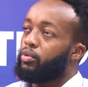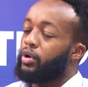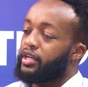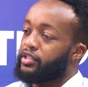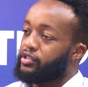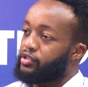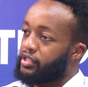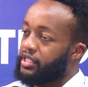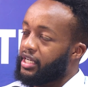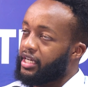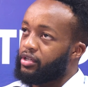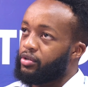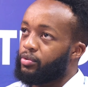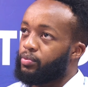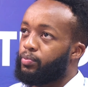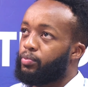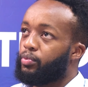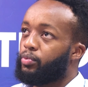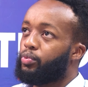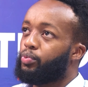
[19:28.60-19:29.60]
as you said,
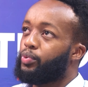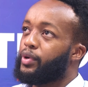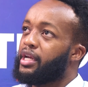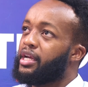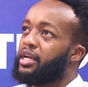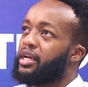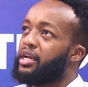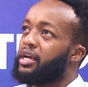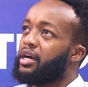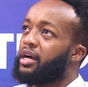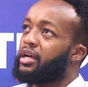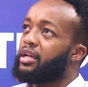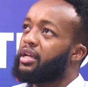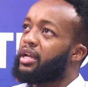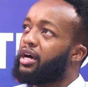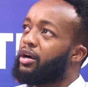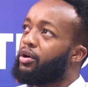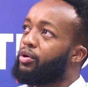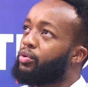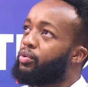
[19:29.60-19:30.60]
we are
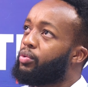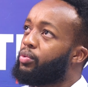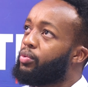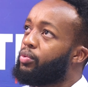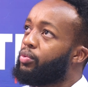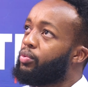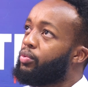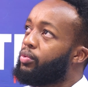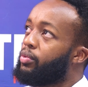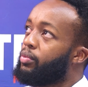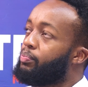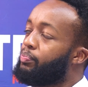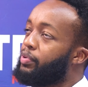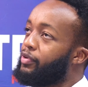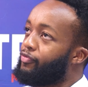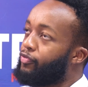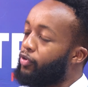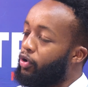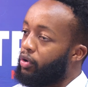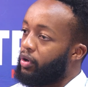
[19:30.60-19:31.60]
now,
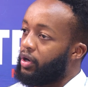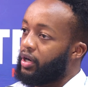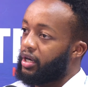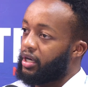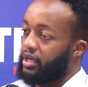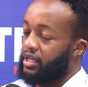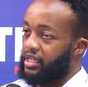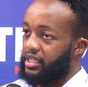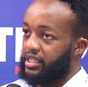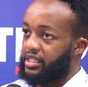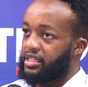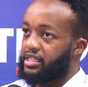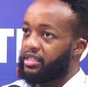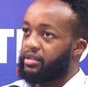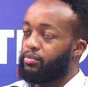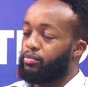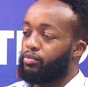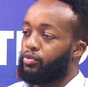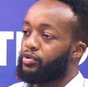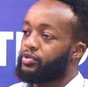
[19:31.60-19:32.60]
before at
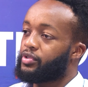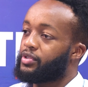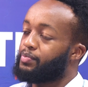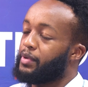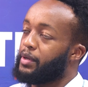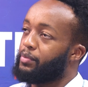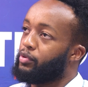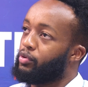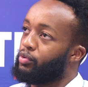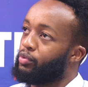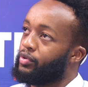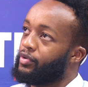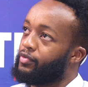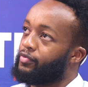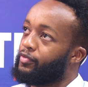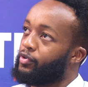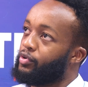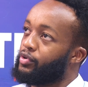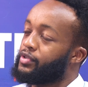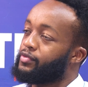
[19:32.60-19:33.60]
least, most people would
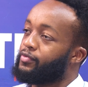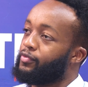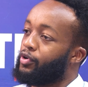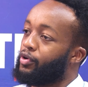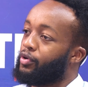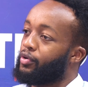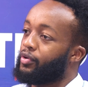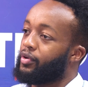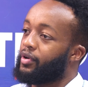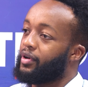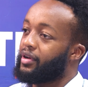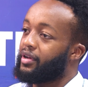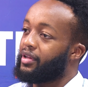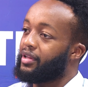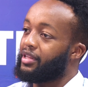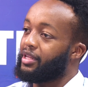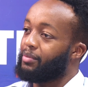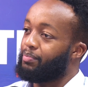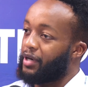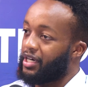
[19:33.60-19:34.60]
vote for
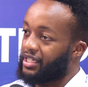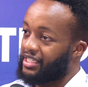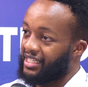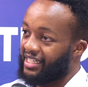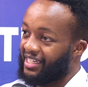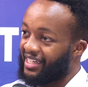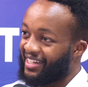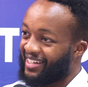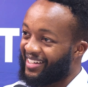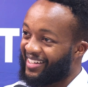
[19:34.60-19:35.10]
the party.